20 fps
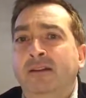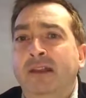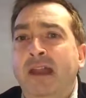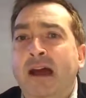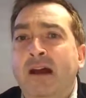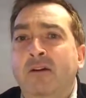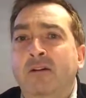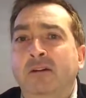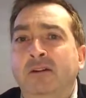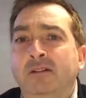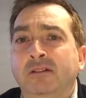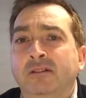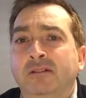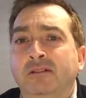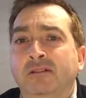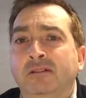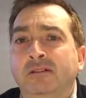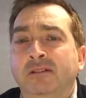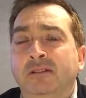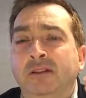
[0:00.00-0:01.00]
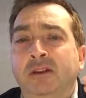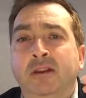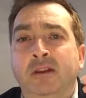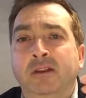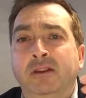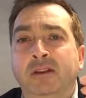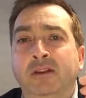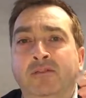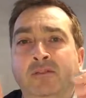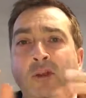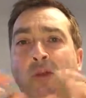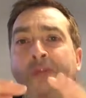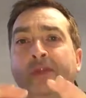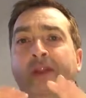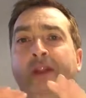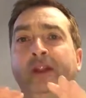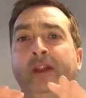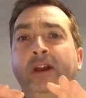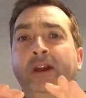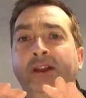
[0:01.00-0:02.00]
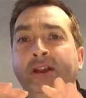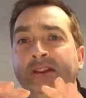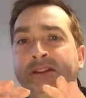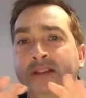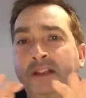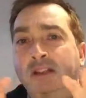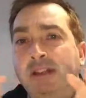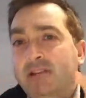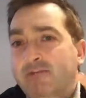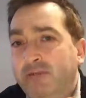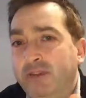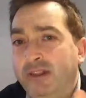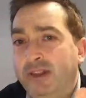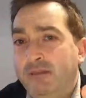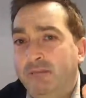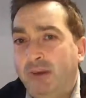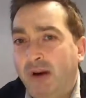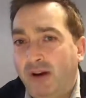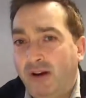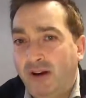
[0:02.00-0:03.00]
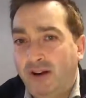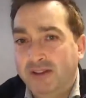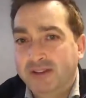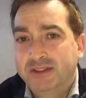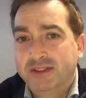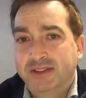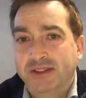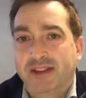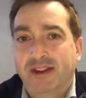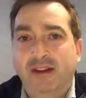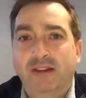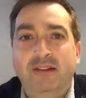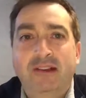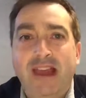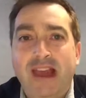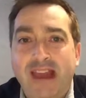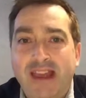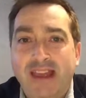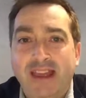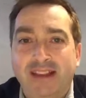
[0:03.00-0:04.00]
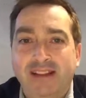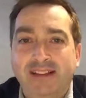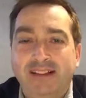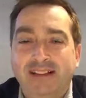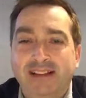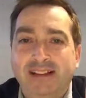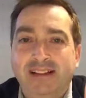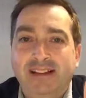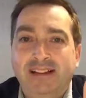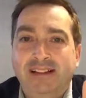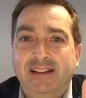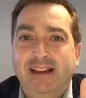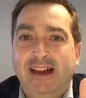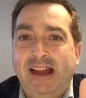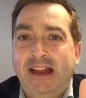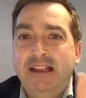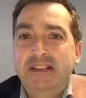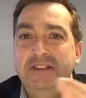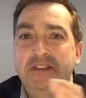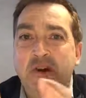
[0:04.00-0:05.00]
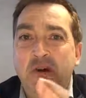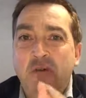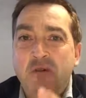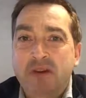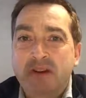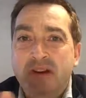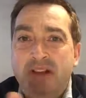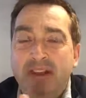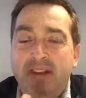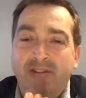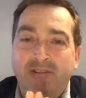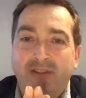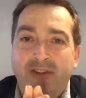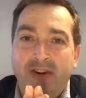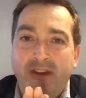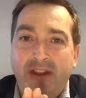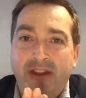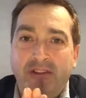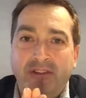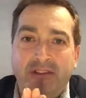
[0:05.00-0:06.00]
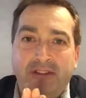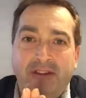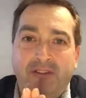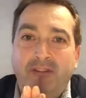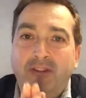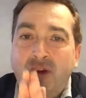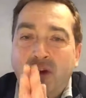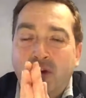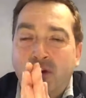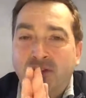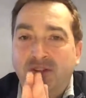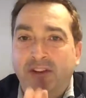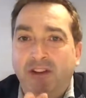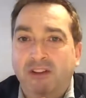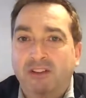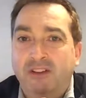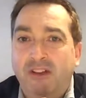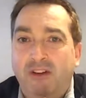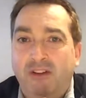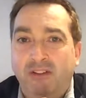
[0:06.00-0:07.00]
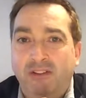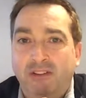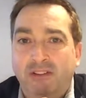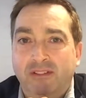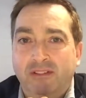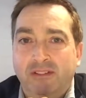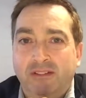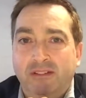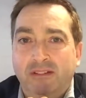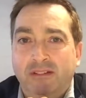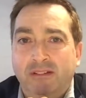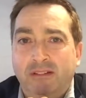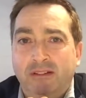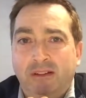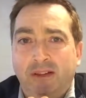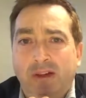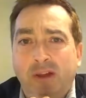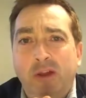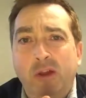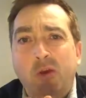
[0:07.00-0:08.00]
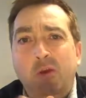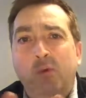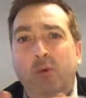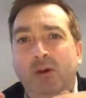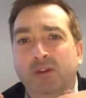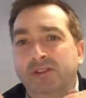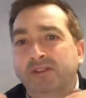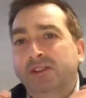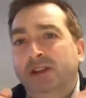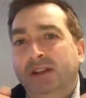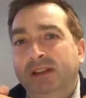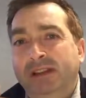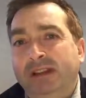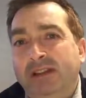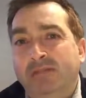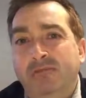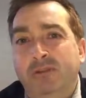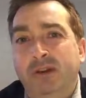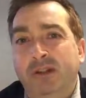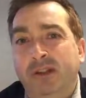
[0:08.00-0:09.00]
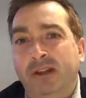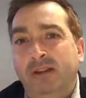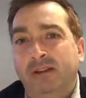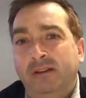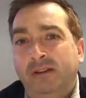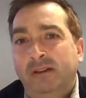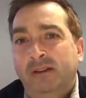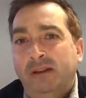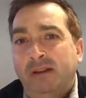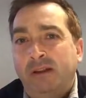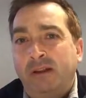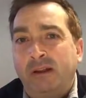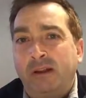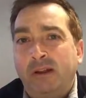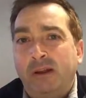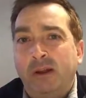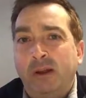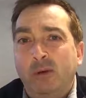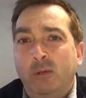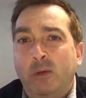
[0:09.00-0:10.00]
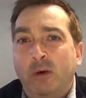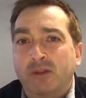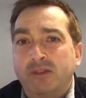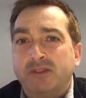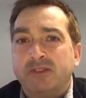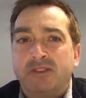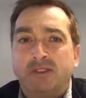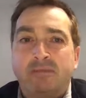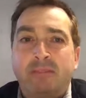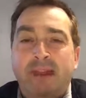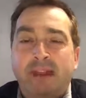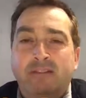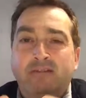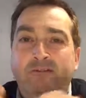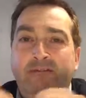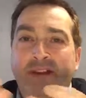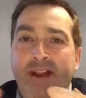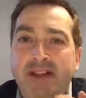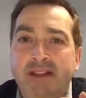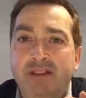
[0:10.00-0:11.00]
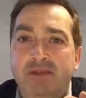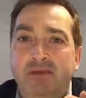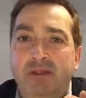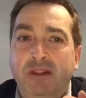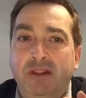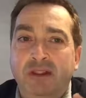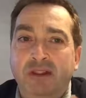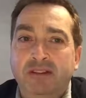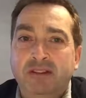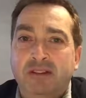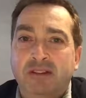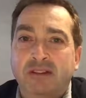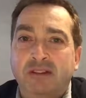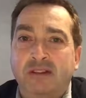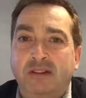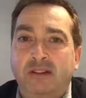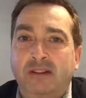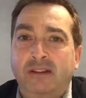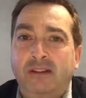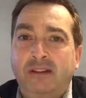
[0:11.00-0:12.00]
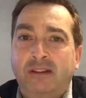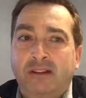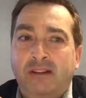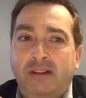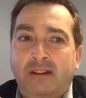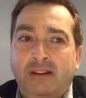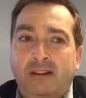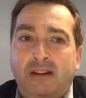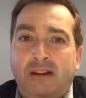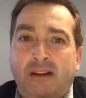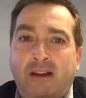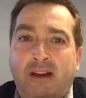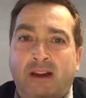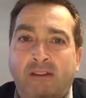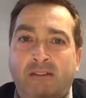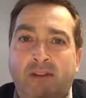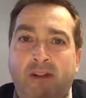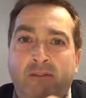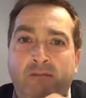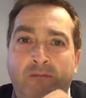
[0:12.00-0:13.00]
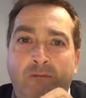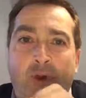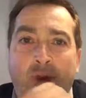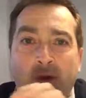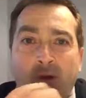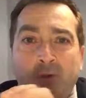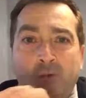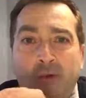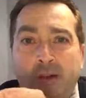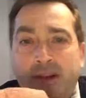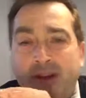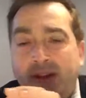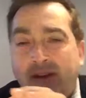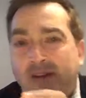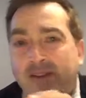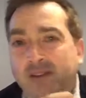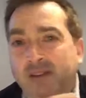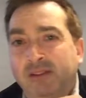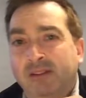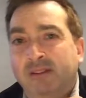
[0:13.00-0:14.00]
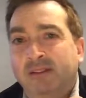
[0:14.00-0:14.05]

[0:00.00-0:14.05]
Now, you've done the learning to live with it part, okay? And that's not working for you. Of course it's not. Who wants to live with it? Who wants to make friends with it and roll with it?